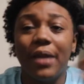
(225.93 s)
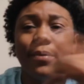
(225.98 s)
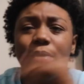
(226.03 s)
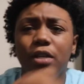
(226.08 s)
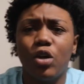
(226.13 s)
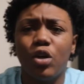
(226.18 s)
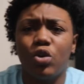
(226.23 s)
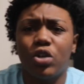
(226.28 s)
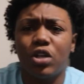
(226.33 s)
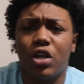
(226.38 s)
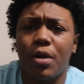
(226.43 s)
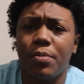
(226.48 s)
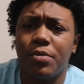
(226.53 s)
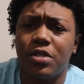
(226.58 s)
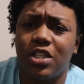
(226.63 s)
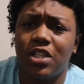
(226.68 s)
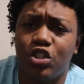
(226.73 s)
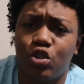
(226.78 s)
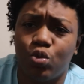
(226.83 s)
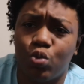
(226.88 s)
let me know in the comment
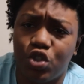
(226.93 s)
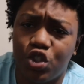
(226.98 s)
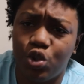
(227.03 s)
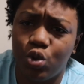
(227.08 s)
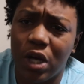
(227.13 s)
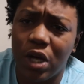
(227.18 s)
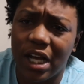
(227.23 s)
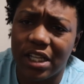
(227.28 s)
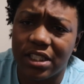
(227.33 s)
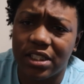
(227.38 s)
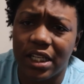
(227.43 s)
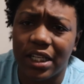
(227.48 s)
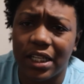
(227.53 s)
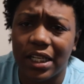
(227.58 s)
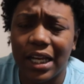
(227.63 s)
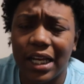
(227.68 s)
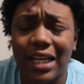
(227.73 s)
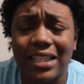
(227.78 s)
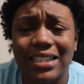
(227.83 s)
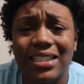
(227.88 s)
section what you guys think.
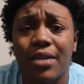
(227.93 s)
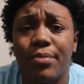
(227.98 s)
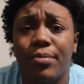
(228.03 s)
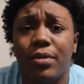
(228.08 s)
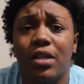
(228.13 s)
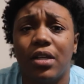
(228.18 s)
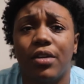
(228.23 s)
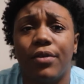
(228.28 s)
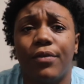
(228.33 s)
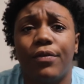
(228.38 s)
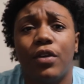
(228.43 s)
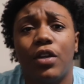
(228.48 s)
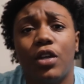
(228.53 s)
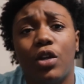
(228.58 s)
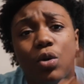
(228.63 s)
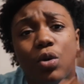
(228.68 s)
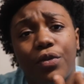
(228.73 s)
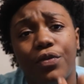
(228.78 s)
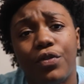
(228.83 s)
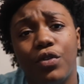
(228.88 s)
Like I said in the beginning of the
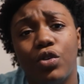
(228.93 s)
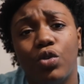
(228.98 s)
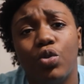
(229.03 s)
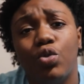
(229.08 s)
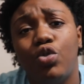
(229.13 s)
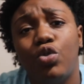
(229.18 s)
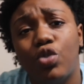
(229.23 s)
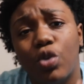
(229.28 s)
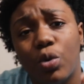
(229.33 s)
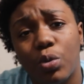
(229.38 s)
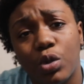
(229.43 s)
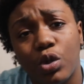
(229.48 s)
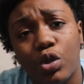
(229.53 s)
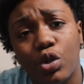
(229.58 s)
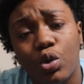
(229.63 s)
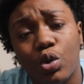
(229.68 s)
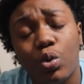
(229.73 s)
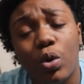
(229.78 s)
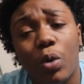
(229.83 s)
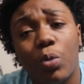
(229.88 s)
video, if you're new, you know what to
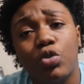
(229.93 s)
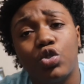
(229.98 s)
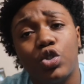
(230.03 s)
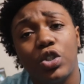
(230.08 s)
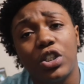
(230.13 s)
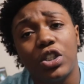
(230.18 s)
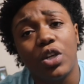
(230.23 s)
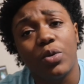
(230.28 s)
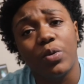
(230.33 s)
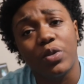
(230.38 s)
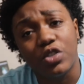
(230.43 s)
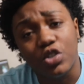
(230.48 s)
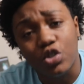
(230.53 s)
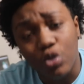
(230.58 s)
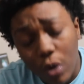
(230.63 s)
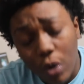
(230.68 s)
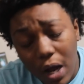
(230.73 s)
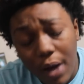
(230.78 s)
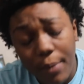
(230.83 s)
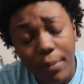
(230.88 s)
do. I want you to hit that red
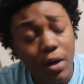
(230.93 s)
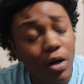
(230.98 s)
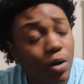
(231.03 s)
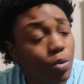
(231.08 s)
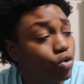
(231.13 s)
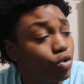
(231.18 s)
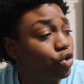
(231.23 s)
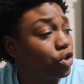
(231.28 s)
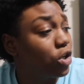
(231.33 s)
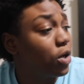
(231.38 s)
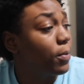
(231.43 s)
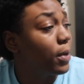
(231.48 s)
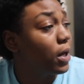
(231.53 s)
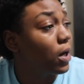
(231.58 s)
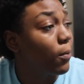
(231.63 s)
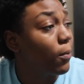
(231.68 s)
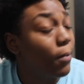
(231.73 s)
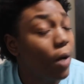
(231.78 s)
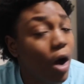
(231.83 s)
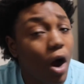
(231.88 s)
subscribe button. I want you to come back
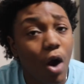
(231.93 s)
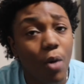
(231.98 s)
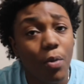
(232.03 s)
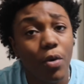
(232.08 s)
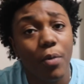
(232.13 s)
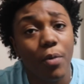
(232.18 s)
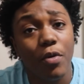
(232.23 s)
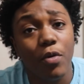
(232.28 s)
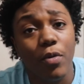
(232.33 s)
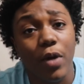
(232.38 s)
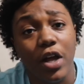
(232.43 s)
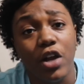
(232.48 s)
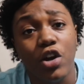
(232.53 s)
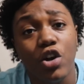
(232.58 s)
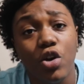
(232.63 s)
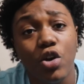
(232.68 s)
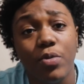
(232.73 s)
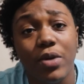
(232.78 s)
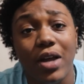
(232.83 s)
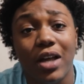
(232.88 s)
tomorrow. We're going to be right
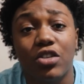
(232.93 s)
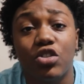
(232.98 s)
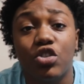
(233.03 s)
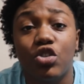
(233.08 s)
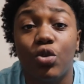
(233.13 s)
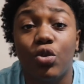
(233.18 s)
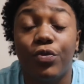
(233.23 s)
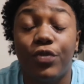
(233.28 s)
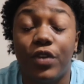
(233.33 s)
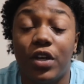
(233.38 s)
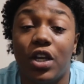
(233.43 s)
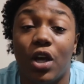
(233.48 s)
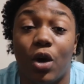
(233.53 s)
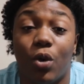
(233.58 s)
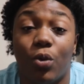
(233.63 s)
here, react to a new video.